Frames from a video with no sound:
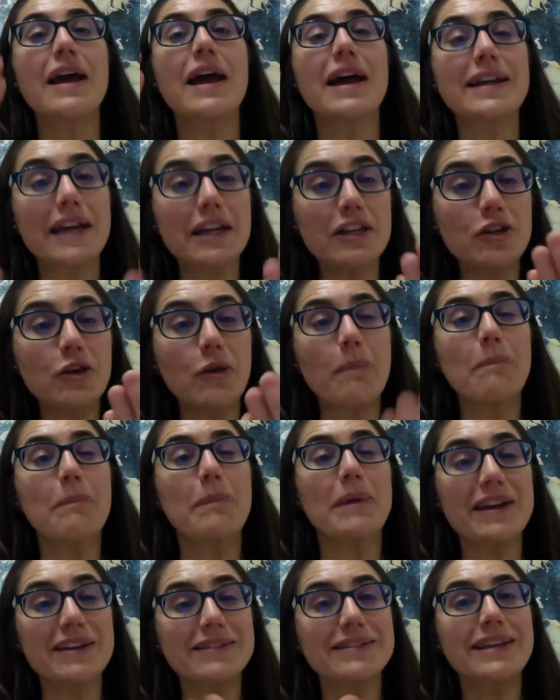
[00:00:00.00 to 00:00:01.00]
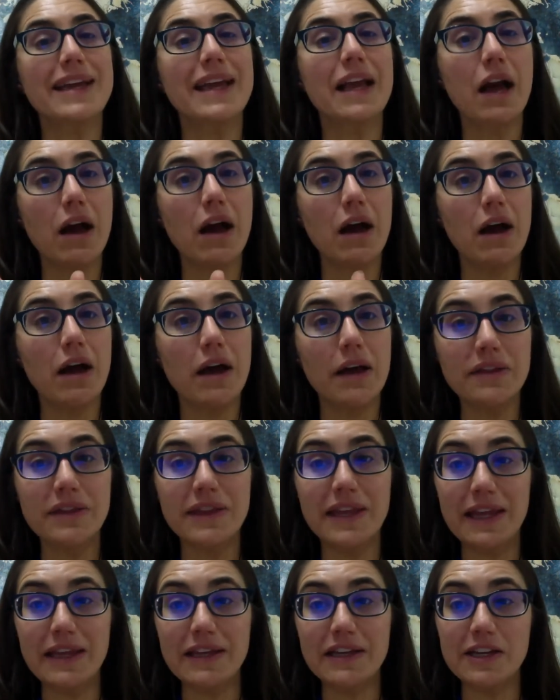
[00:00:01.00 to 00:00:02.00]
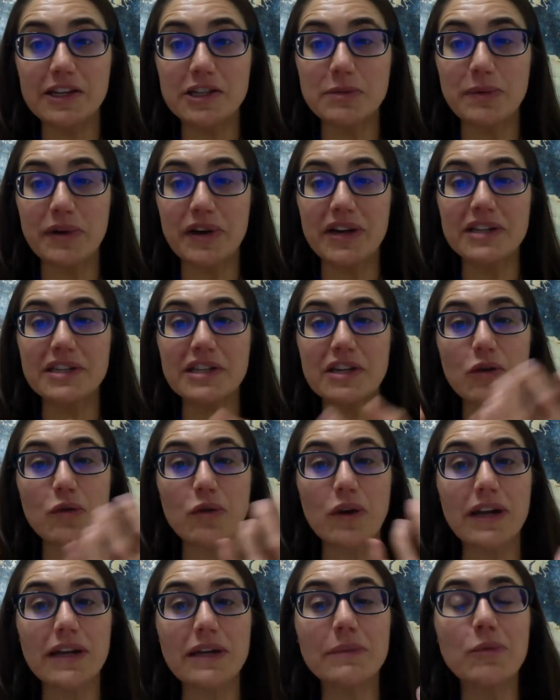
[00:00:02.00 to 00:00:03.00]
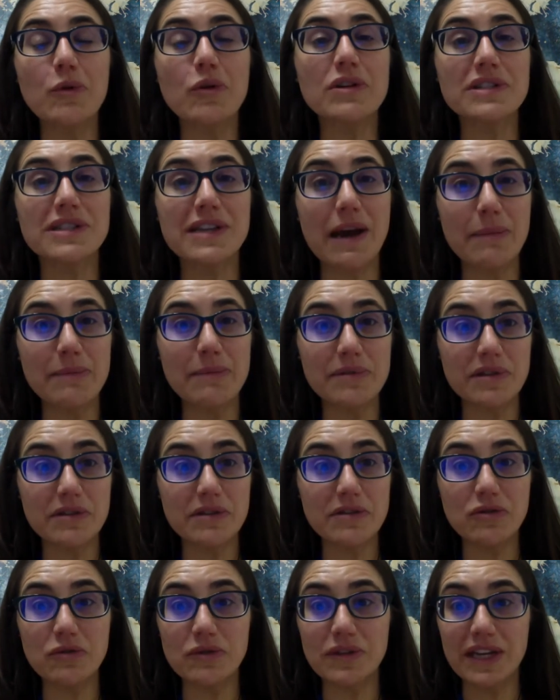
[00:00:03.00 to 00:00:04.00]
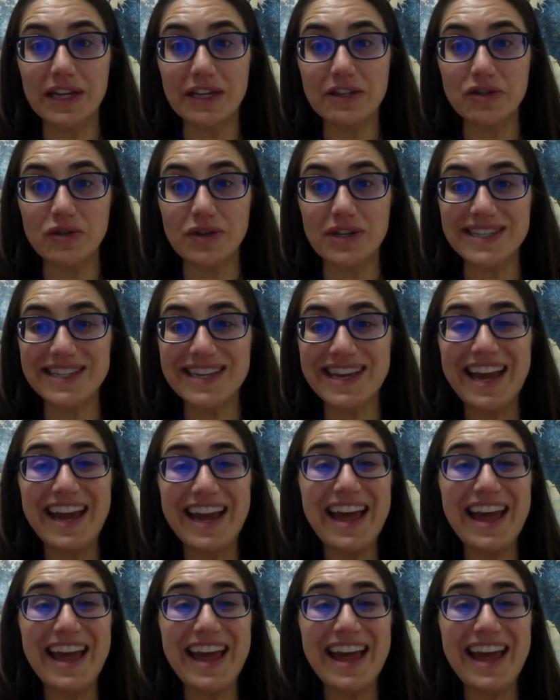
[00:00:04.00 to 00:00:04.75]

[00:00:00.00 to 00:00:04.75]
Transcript: Again, you're building on the experience and creating more depth to the interest.